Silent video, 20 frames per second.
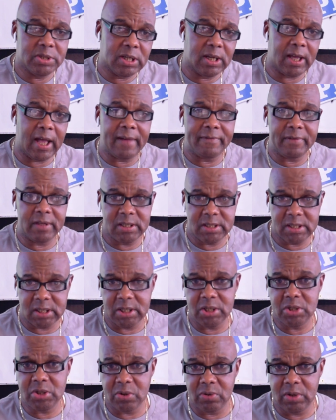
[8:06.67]
And
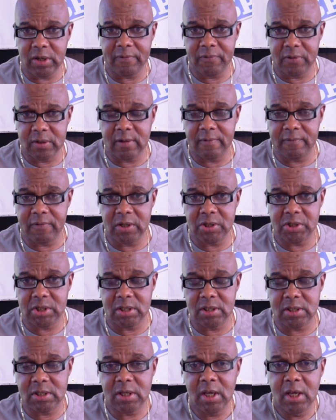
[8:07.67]
obviously, two different
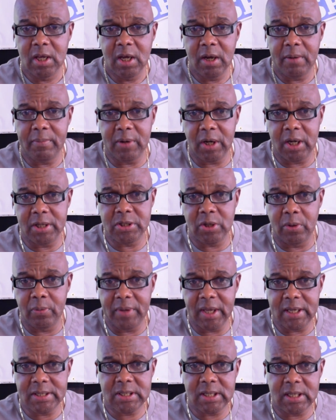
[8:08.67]
divisions, but
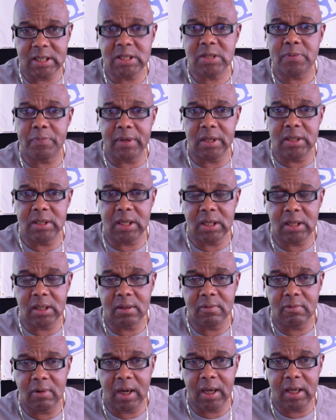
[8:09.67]
domestic spending,
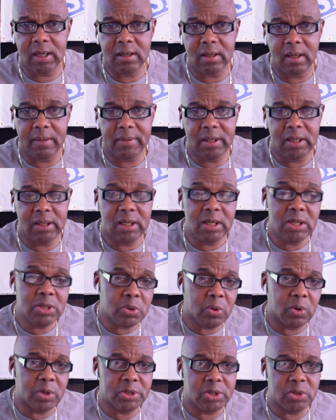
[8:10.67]
right? I mean, these
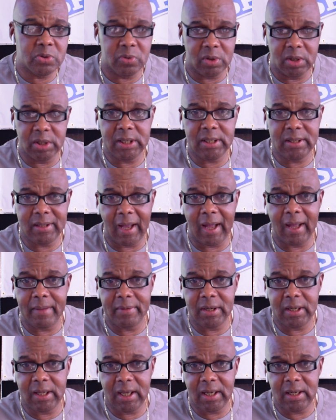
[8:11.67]
horses really
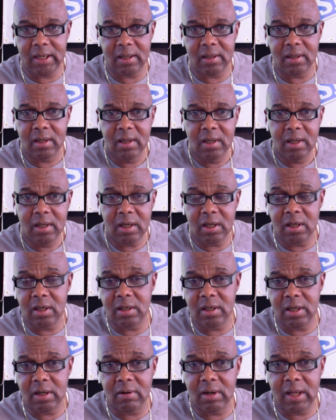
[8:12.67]
dominated
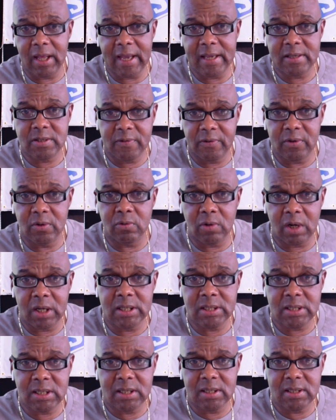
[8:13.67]
in their last few
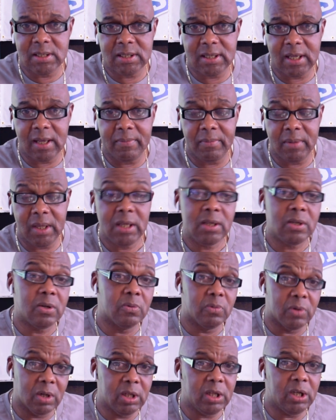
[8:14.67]
races that make you
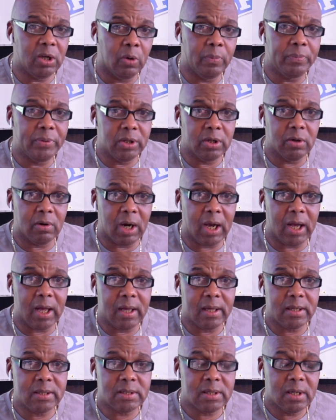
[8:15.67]
really open your
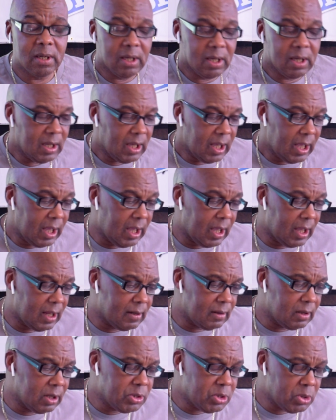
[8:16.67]
eyes.
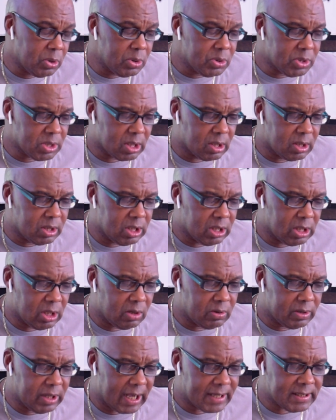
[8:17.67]
And Letruska, you
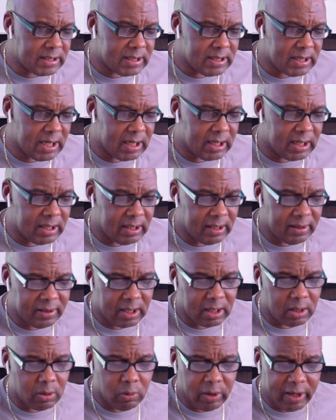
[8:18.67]
know, not to take
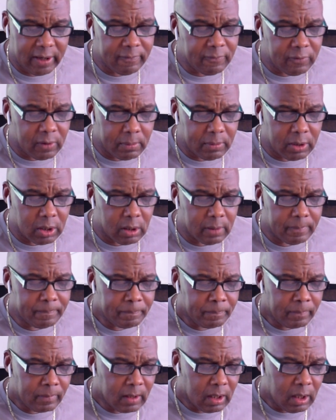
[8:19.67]
anything away from her,
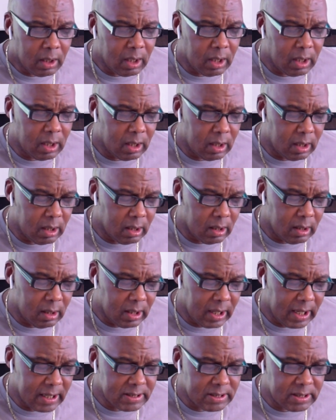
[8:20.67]

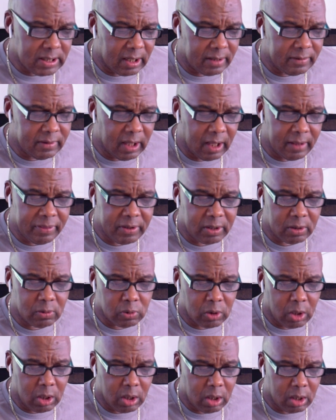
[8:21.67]
has done nothing
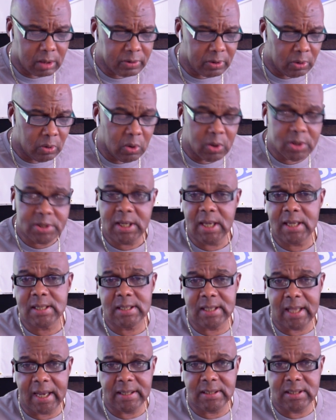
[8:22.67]
wrong. The horse
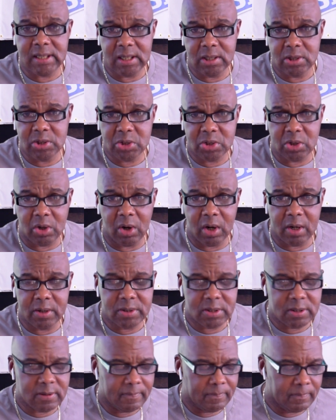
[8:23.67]
has 19
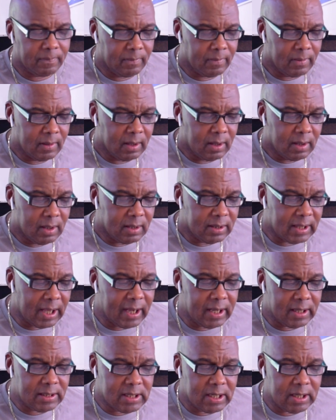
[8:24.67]
starts.
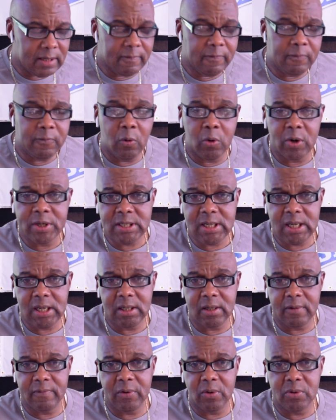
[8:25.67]

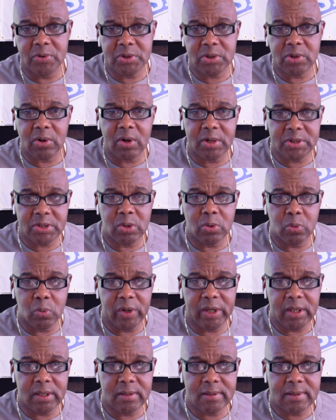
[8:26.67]
14 of those starts are
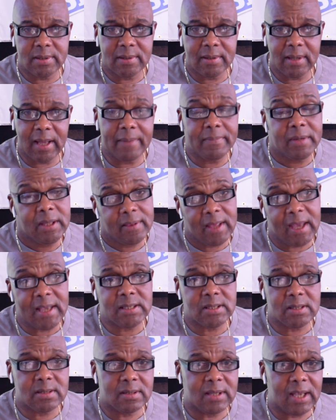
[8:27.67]
wins. I mean,
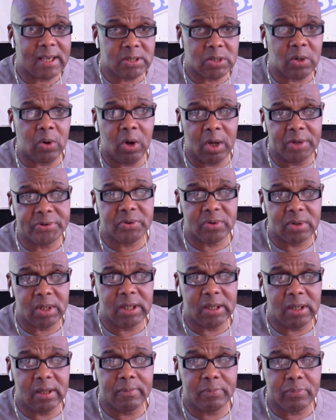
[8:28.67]
that's
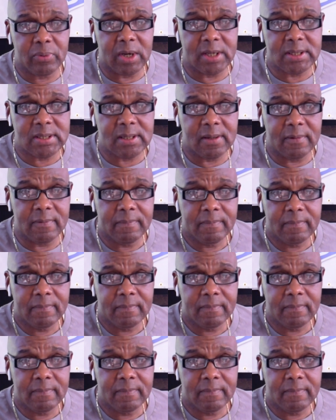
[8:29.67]
ultra-ly impressive.